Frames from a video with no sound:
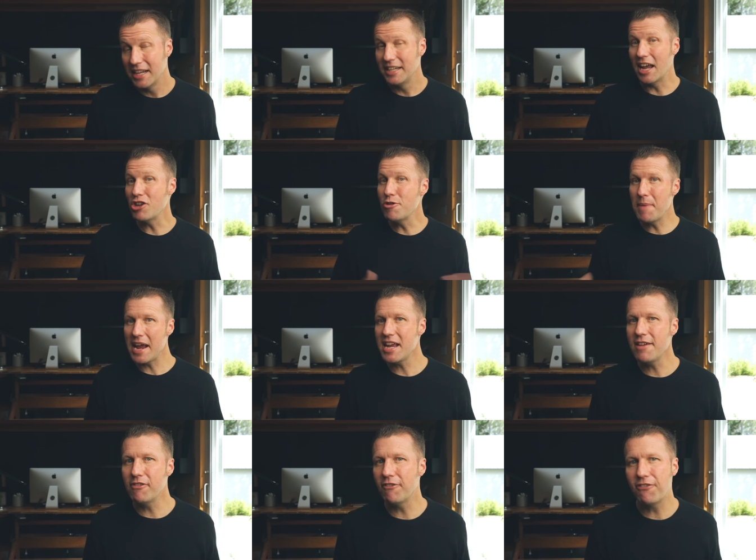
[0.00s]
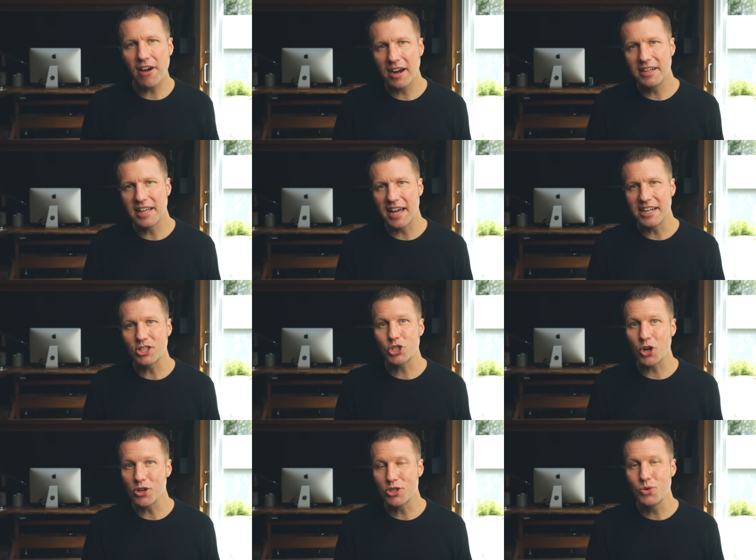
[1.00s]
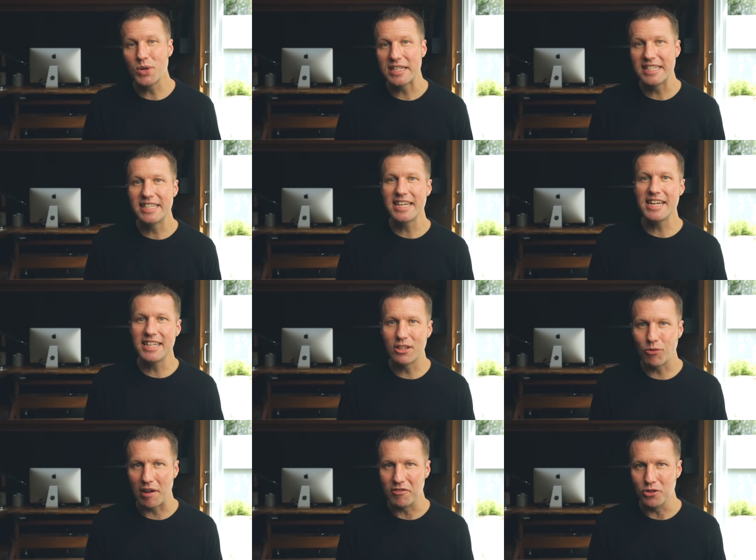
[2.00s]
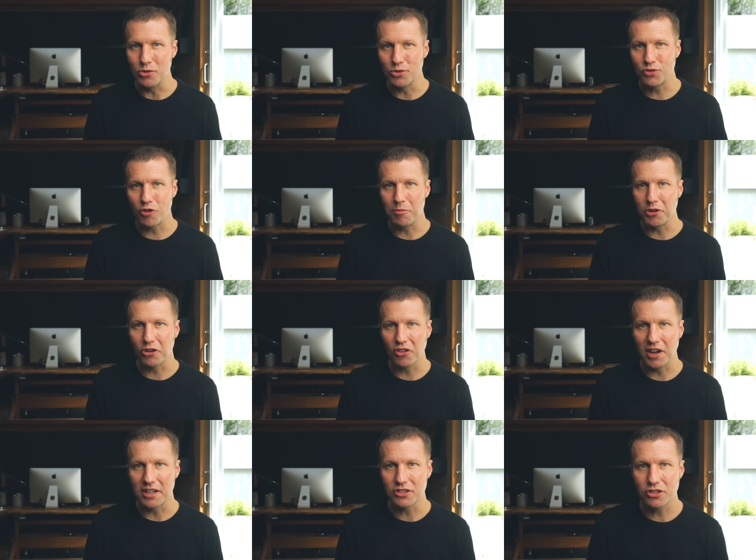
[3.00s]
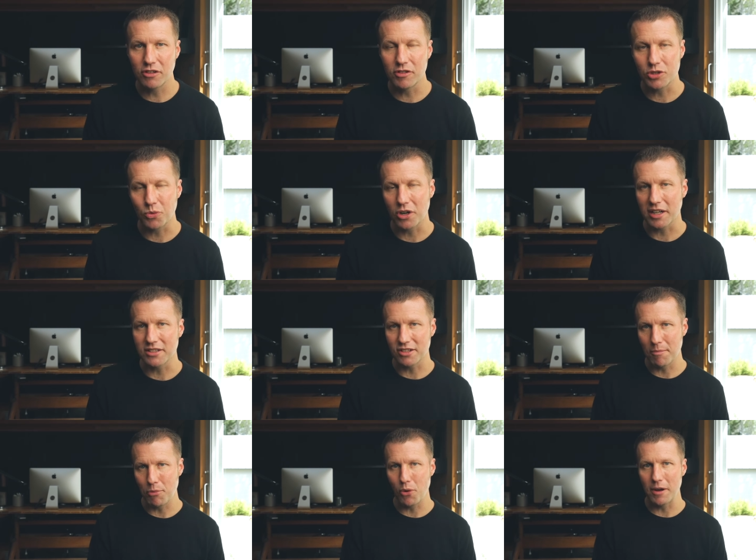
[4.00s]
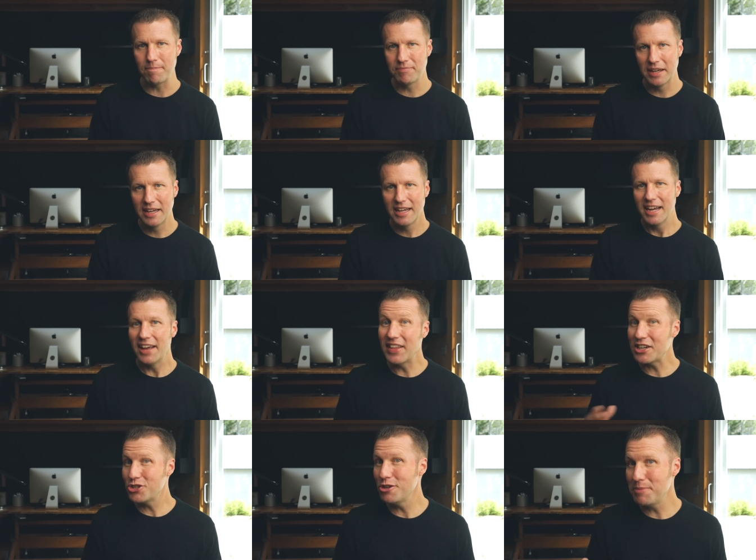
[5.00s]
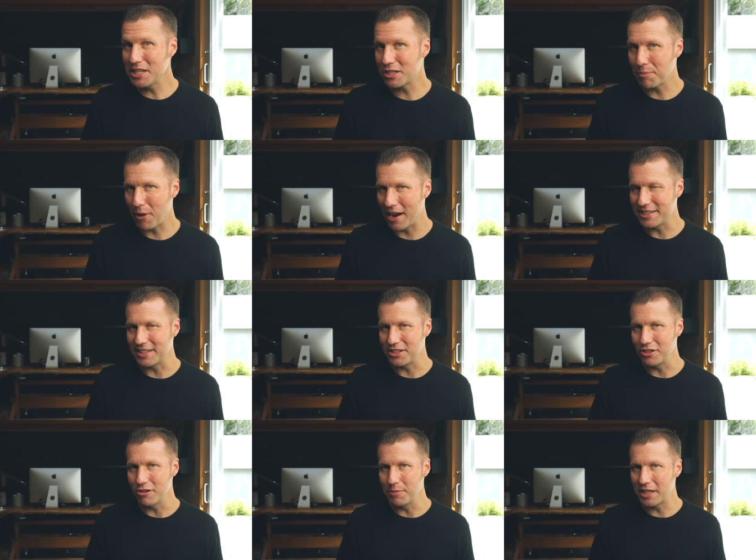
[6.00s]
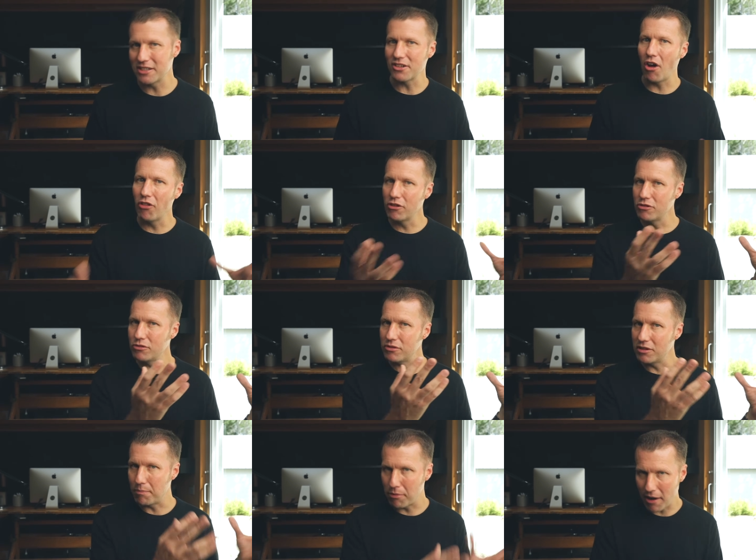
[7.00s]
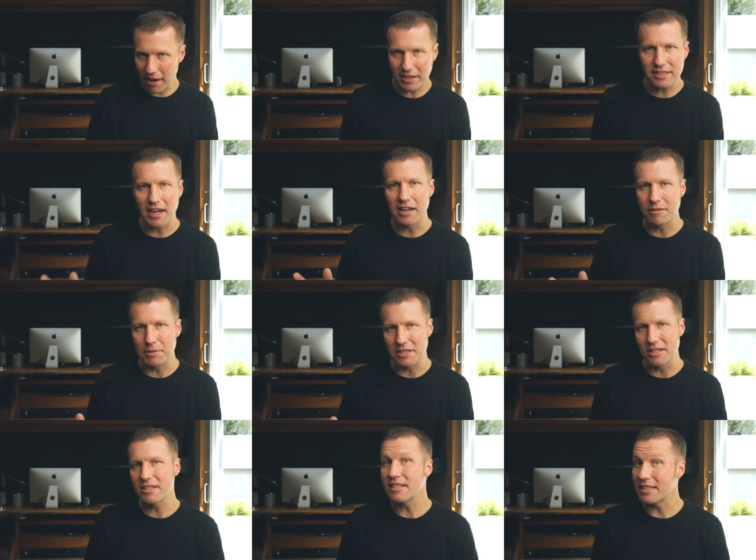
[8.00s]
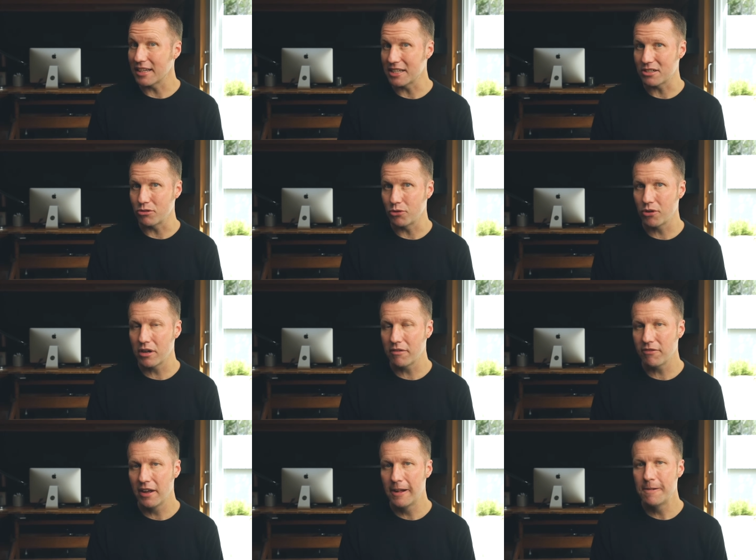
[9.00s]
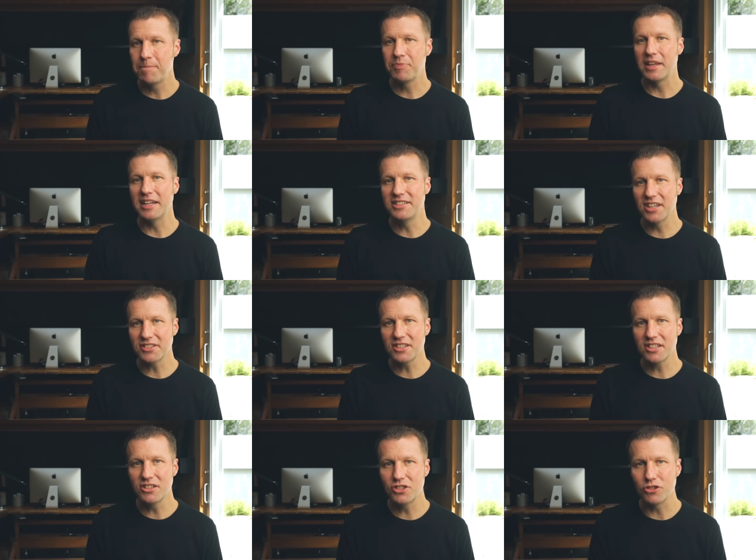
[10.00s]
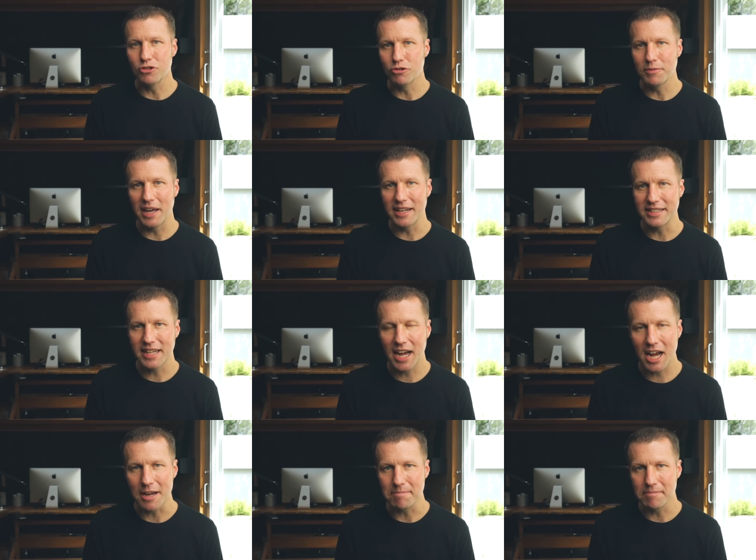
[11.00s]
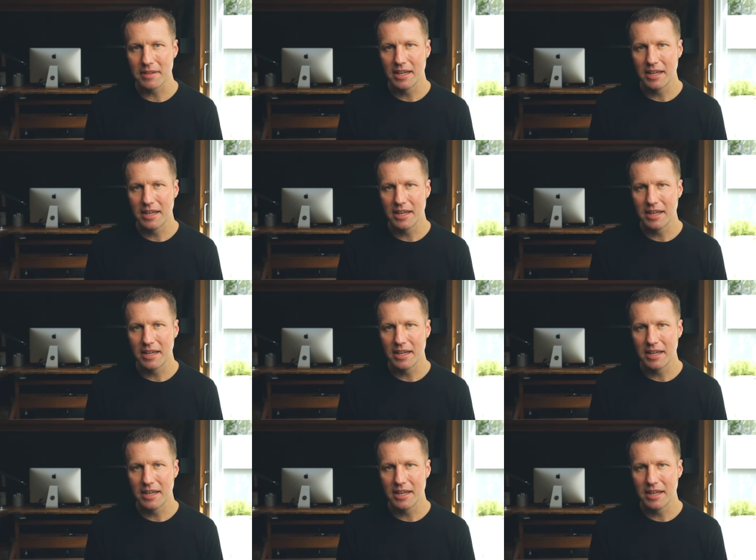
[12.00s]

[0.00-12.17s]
Now, you may even find that it starts to exceed the revenues from your client service work at some point. And that shouldn't be surprising to you because although the product side of the business is less lucrative, it doesn't consume any time.